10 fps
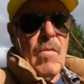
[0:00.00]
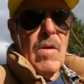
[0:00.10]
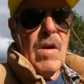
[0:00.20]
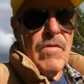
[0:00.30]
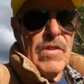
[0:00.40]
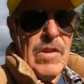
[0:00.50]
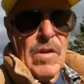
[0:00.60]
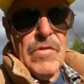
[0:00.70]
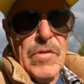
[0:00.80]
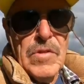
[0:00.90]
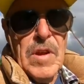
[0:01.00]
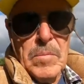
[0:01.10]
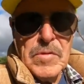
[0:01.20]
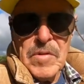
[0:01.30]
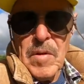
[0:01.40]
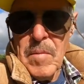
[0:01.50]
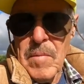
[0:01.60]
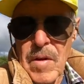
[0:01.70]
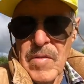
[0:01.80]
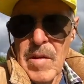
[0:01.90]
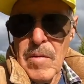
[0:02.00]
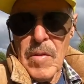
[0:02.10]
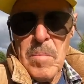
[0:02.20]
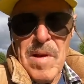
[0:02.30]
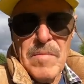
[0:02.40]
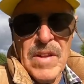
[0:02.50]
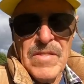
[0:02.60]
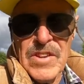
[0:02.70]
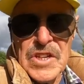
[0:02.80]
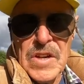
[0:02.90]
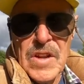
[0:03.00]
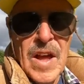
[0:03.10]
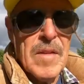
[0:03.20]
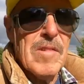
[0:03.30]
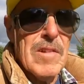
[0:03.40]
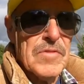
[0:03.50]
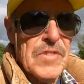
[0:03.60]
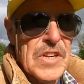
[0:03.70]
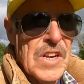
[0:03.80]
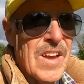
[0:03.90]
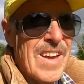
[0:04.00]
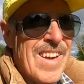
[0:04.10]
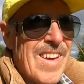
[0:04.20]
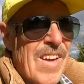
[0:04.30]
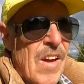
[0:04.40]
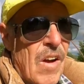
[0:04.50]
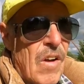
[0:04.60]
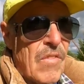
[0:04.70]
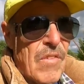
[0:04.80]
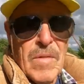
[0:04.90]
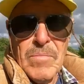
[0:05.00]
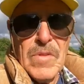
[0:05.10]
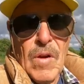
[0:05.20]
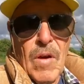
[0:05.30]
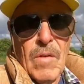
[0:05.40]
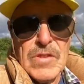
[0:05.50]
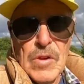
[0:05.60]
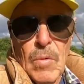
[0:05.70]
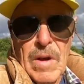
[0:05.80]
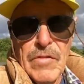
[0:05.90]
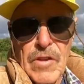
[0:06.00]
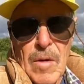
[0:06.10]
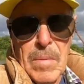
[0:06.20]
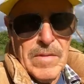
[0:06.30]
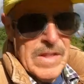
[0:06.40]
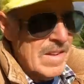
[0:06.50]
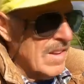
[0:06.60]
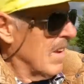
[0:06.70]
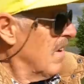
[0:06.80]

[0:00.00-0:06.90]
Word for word: Well, hopefully you got a few tips uh, there on the breadflake fishing and crust fishing. I've uh, obviously caught enough carp over there.